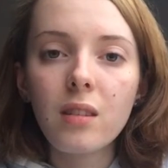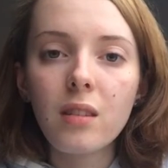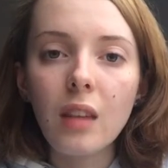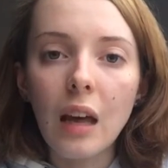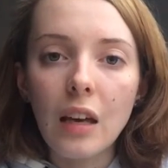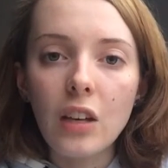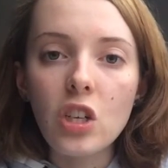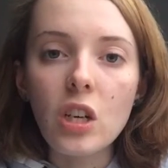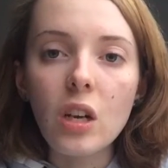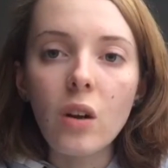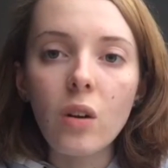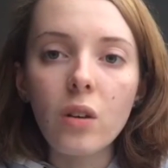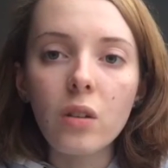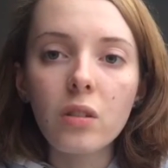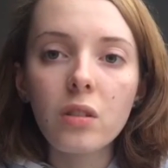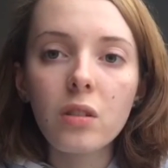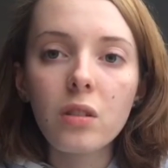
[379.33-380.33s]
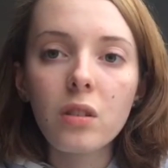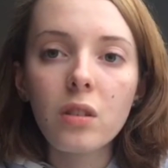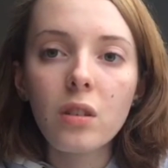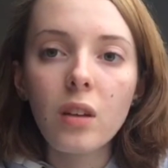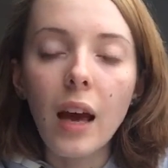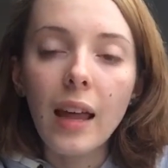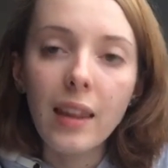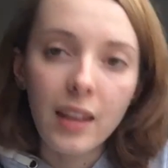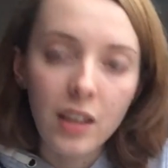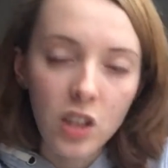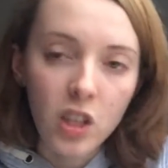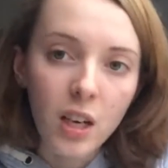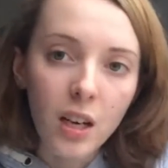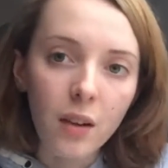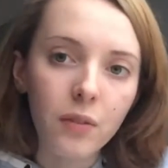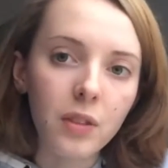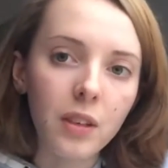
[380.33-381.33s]
that she lost, and that
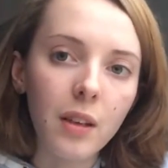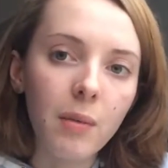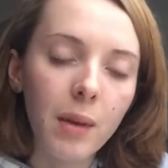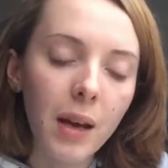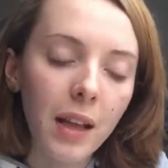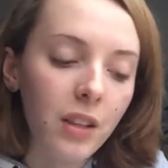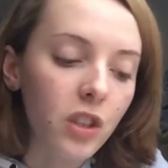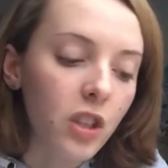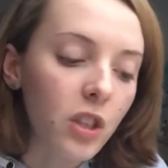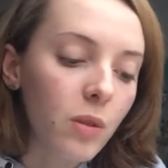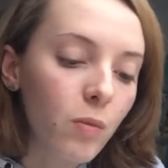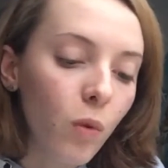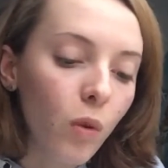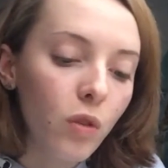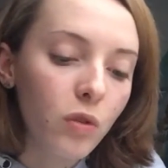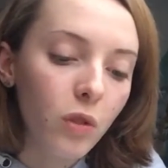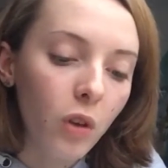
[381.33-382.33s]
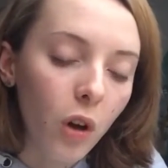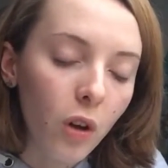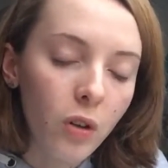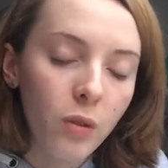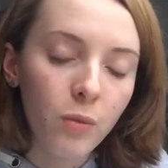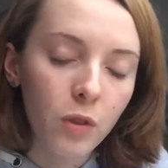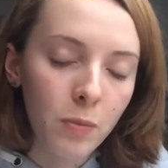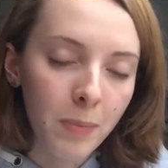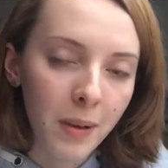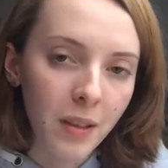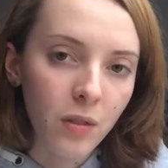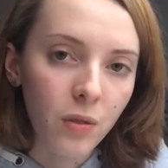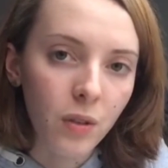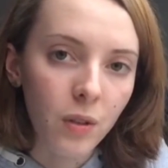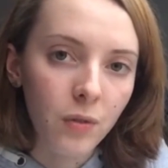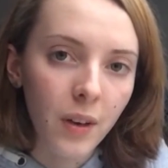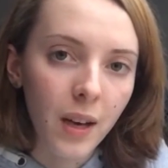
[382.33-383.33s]
she loves him, and that she wants only what's
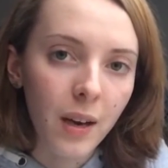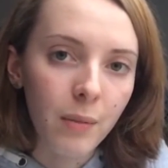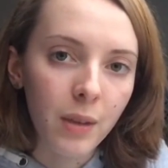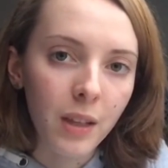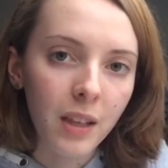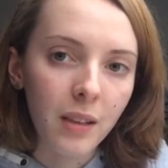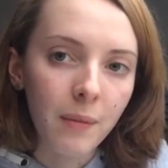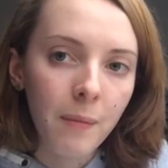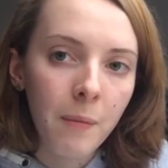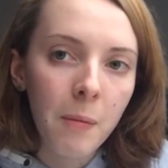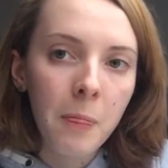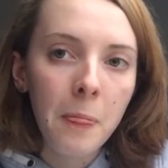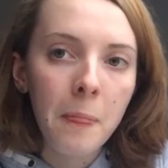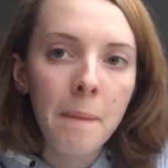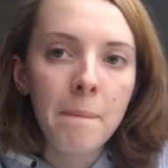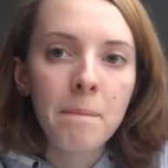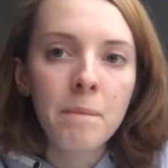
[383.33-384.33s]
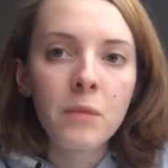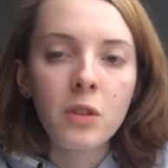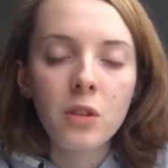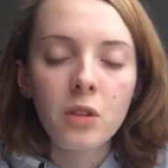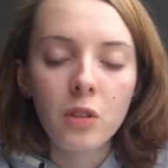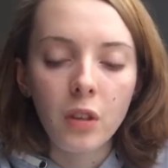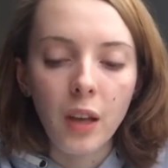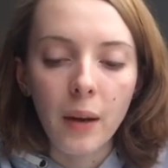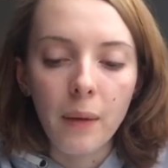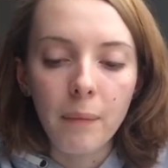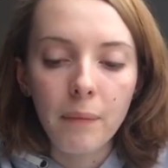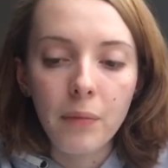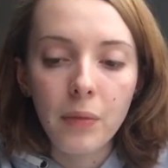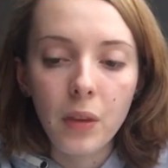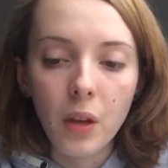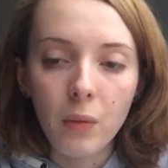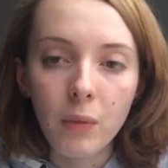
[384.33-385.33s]
best for the family. So yeah,
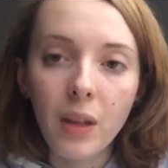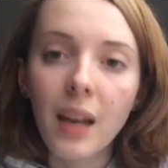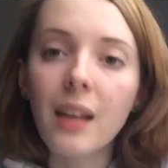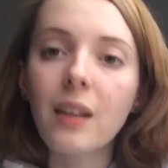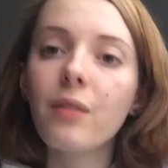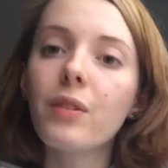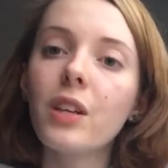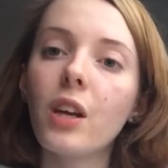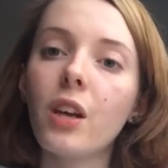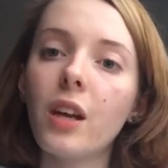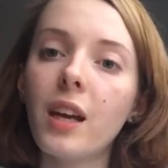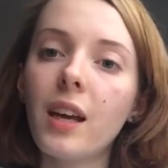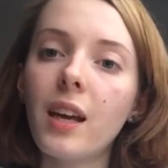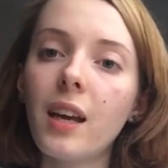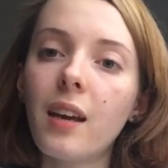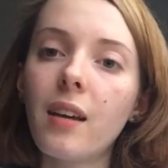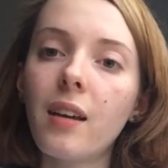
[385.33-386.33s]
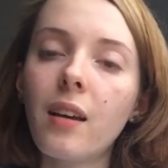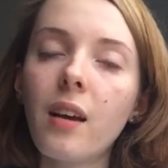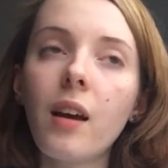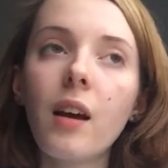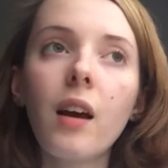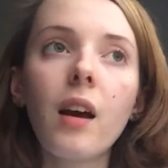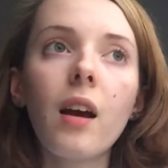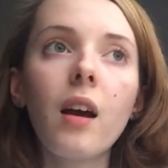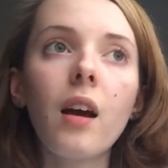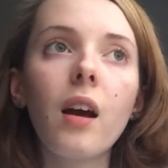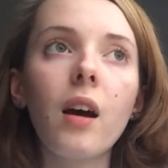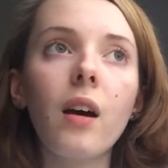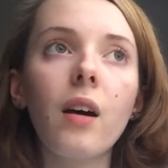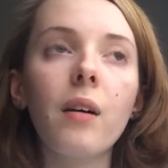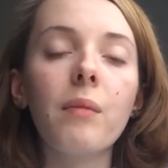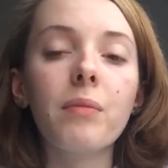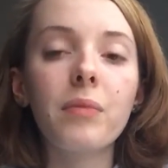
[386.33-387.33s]
I'm going to end the video here.
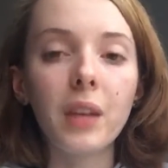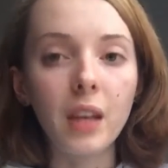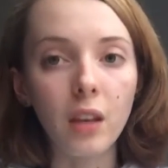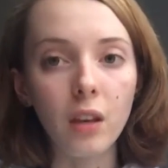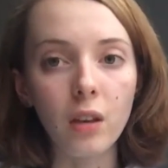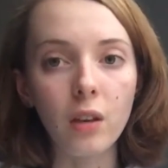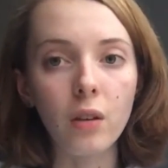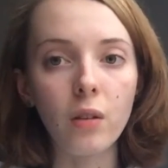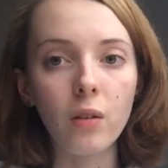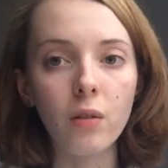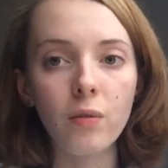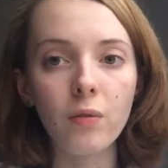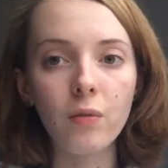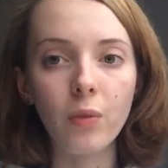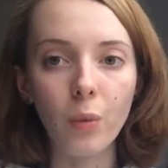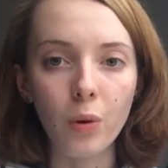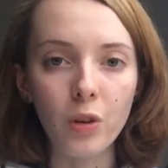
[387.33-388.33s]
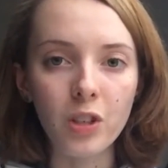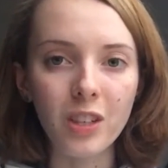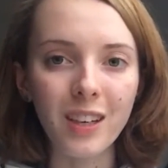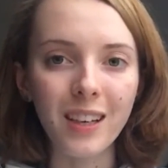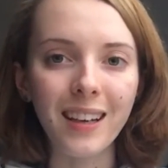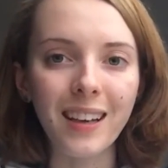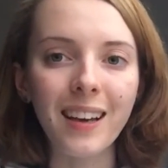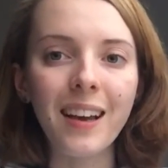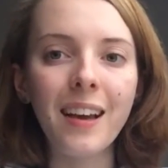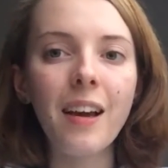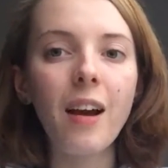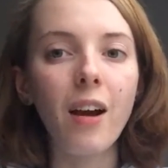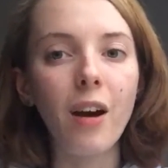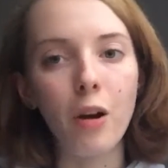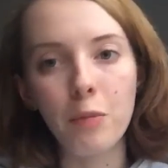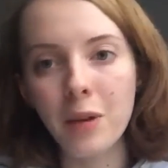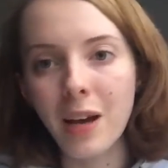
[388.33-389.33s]
Thank you for watching.
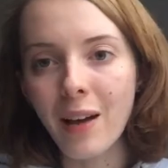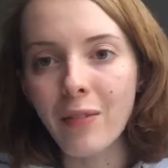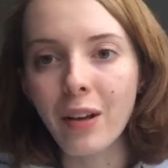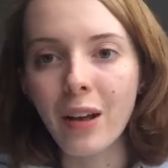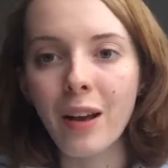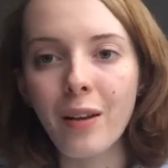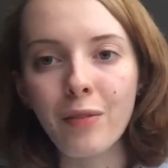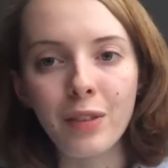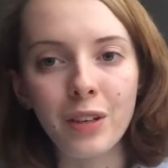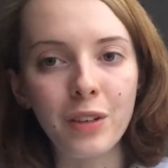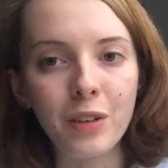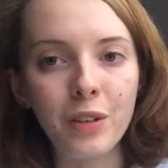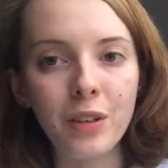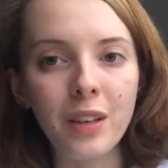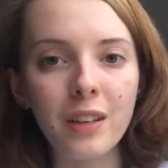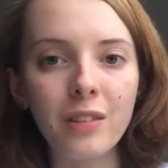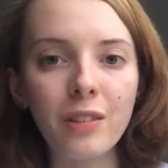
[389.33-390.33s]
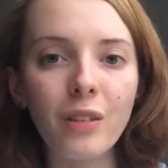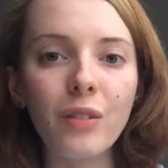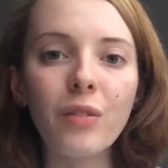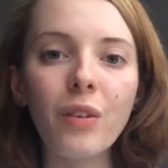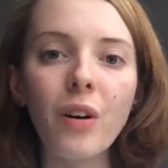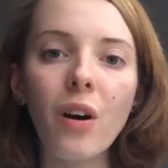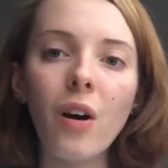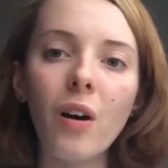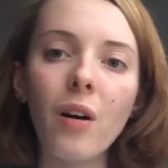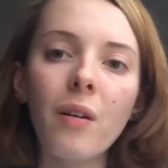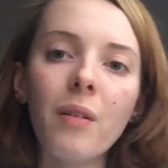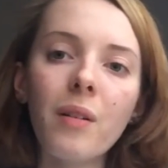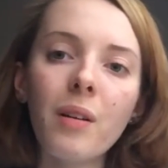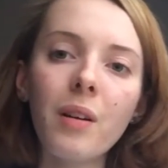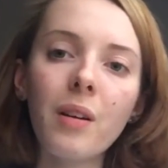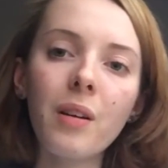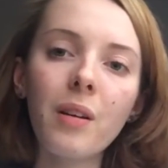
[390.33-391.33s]
I hope you're having a lovely new year so far.
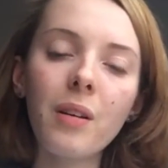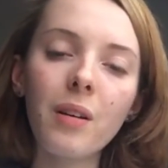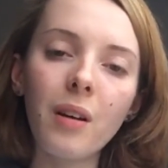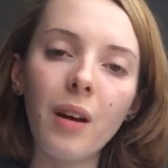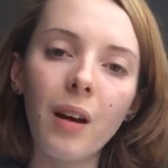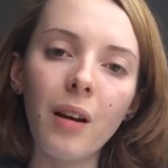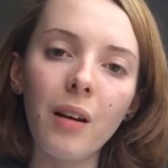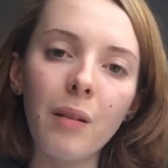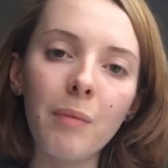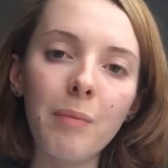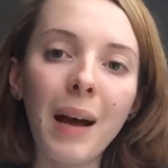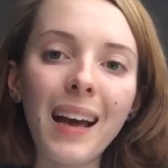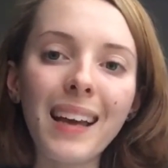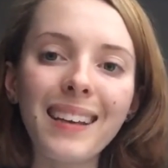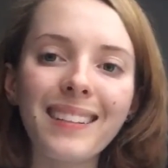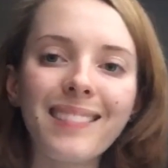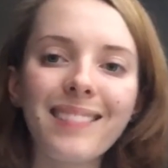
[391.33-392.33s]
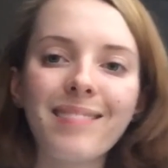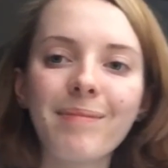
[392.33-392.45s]
Bye.